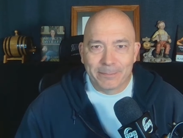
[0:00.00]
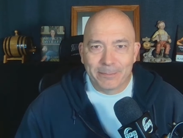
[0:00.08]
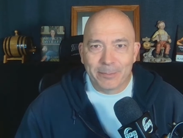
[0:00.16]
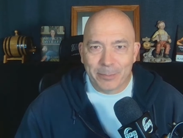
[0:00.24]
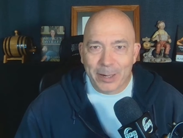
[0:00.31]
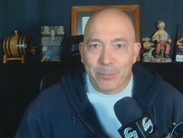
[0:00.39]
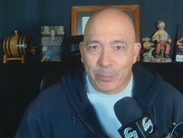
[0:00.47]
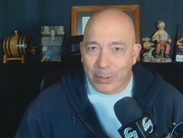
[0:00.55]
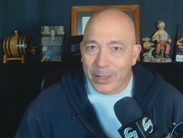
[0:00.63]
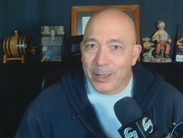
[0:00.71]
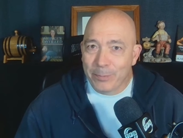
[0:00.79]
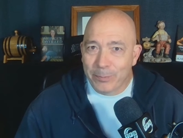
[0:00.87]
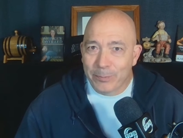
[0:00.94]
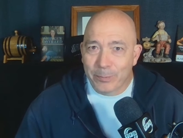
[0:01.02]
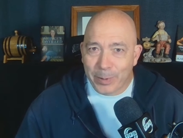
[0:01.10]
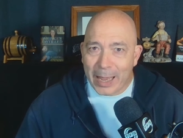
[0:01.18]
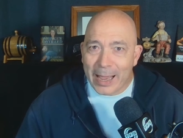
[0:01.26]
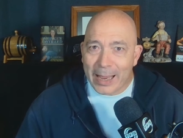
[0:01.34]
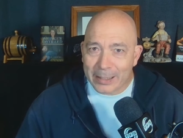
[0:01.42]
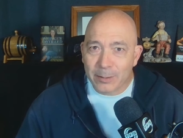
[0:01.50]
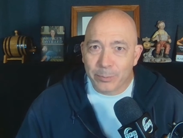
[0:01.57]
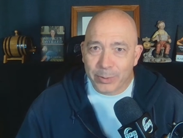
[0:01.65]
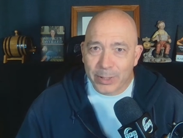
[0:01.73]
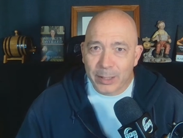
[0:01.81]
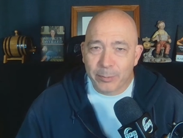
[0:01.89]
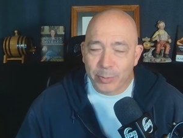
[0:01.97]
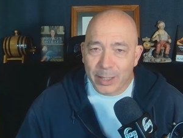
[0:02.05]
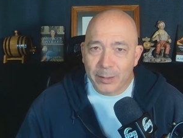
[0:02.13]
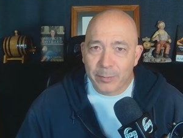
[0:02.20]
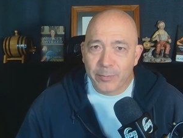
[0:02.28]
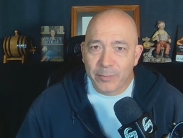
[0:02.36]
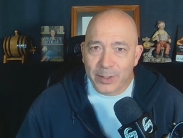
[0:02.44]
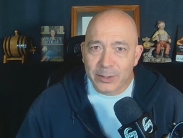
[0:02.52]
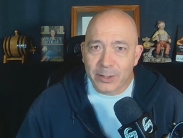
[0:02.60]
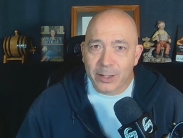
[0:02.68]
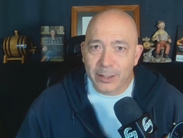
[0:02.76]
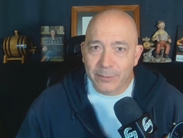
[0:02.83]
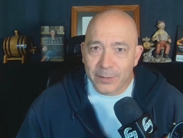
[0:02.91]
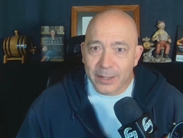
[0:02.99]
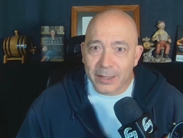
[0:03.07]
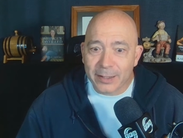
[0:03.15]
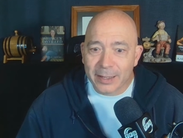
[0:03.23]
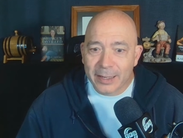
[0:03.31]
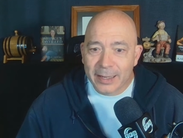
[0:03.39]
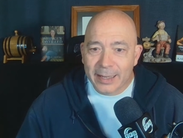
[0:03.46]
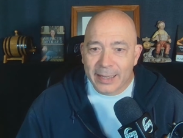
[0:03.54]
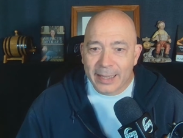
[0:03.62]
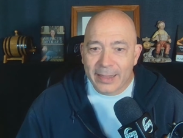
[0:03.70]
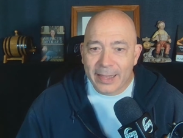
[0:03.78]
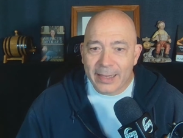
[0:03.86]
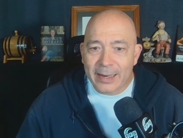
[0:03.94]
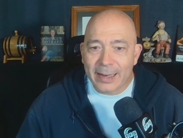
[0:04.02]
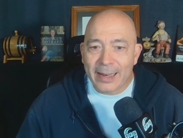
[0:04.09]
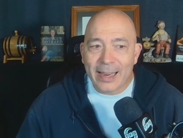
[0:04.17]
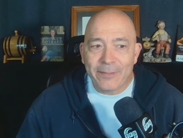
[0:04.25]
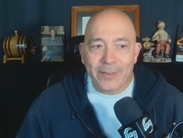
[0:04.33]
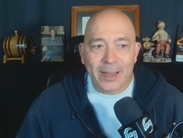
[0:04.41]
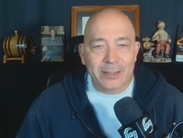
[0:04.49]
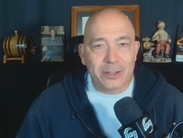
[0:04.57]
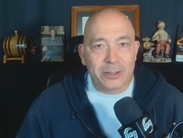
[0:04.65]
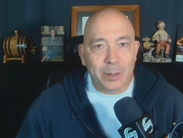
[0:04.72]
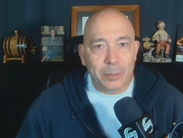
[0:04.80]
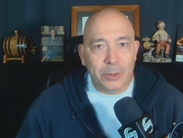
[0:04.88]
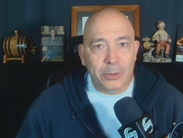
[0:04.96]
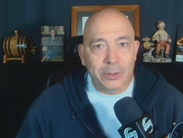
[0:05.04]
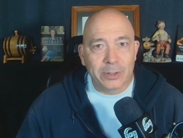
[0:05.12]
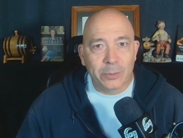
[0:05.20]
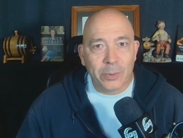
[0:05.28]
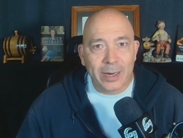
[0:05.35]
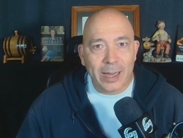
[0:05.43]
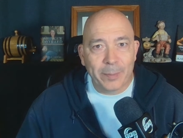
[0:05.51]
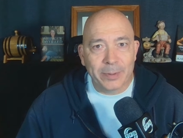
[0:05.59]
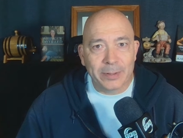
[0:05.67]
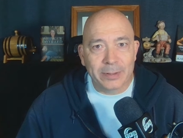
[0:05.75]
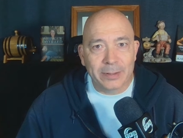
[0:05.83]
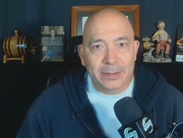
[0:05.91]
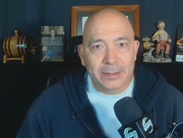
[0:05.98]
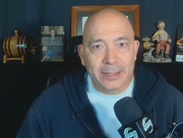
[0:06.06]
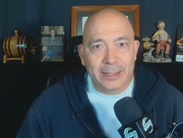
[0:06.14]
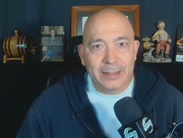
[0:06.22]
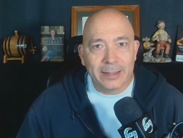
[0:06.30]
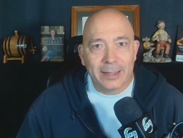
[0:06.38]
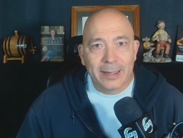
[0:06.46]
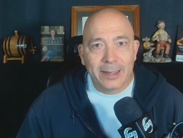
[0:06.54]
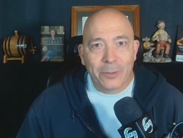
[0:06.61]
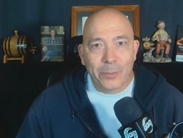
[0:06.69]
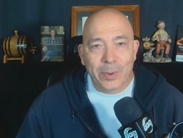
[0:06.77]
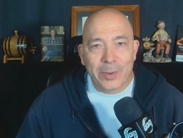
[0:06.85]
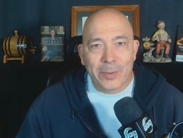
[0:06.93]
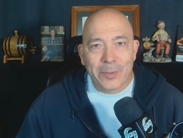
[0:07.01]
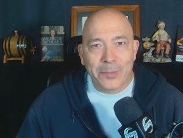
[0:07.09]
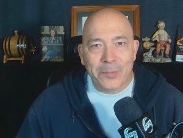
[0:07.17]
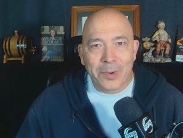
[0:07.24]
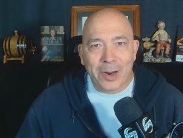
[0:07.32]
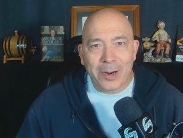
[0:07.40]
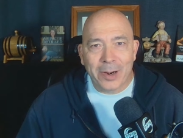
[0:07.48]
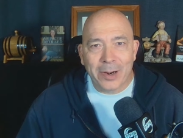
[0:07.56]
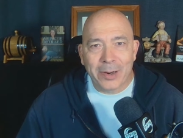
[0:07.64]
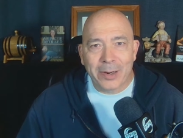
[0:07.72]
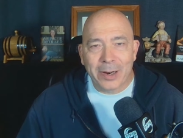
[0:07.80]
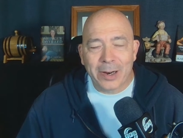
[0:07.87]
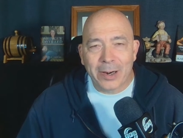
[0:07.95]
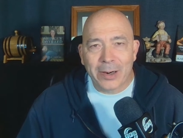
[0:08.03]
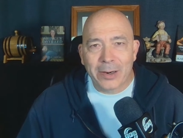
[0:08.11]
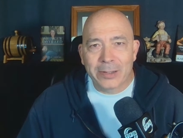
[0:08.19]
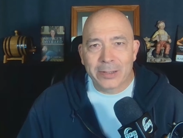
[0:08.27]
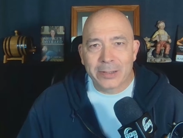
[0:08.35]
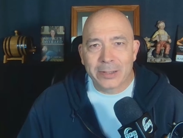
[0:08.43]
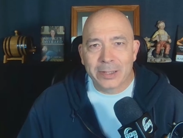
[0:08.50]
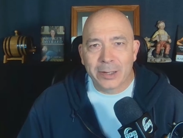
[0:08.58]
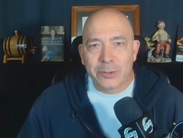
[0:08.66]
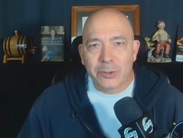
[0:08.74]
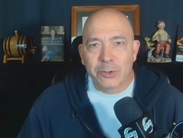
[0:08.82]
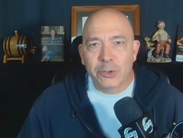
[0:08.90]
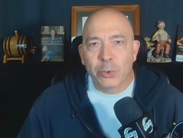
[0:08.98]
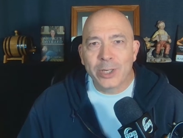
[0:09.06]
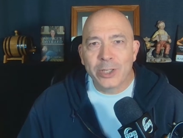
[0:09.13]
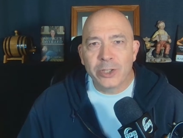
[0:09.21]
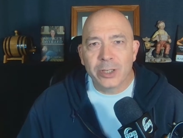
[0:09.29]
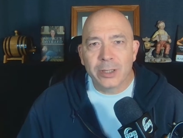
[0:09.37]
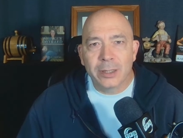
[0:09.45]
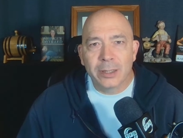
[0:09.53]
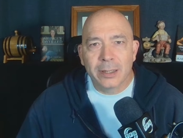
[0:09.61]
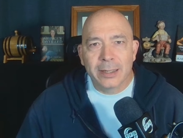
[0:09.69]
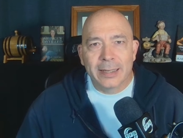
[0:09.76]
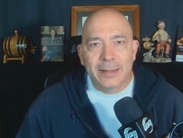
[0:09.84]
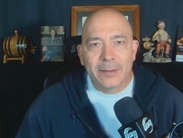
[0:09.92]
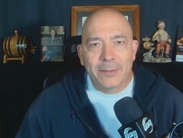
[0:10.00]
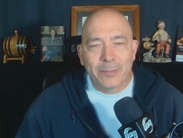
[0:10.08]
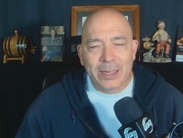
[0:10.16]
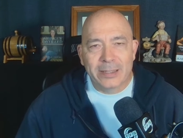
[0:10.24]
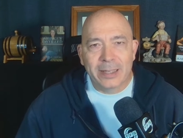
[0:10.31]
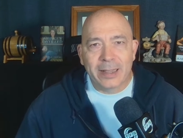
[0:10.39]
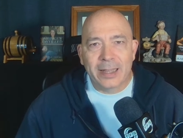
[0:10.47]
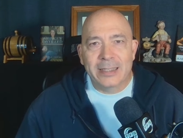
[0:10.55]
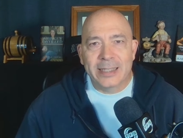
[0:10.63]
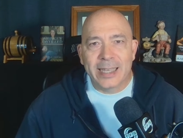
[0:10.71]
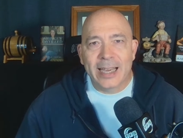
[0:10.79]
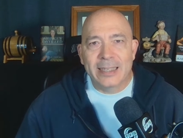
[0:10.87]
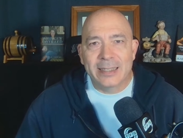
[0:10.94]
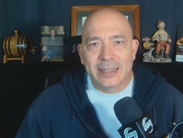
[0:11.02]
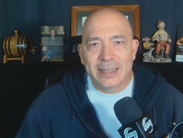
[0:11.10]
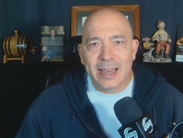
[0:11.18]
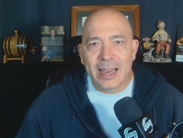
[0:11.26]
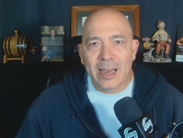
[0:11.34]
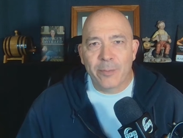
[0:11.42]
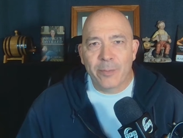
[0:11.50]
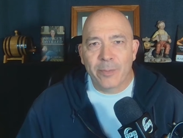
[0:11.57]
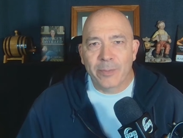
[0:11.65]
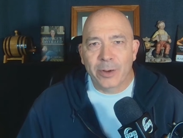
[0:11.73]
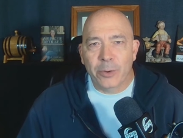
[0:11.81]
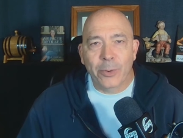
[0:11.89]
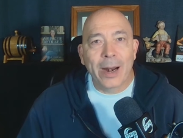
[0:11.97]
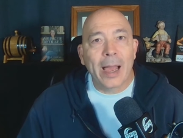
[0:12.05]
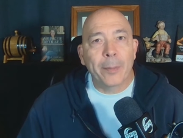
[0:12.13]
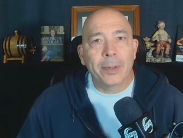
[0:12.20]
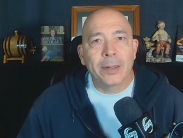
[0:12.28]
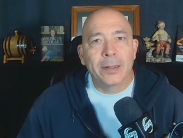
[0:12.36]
be pretty active, pretty, pretty physically fit. And then life catches up to us. And what happens? Well, we, our, our, our nutrition basically stays the same crap.